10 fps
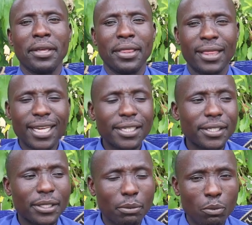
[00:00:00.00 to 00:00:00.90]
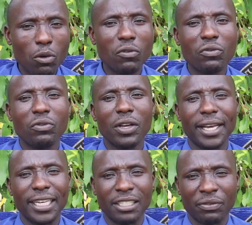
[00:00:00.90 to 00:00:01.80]
This move
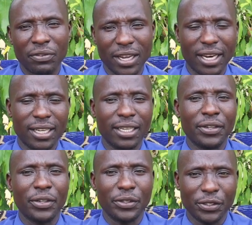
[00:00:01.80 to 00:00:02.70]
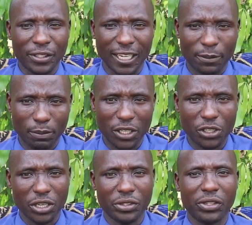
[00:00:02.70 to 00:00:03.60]
is very
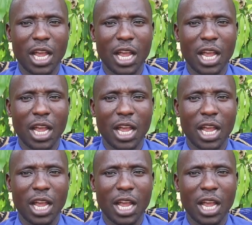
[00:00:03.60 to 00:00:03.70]
suspicious.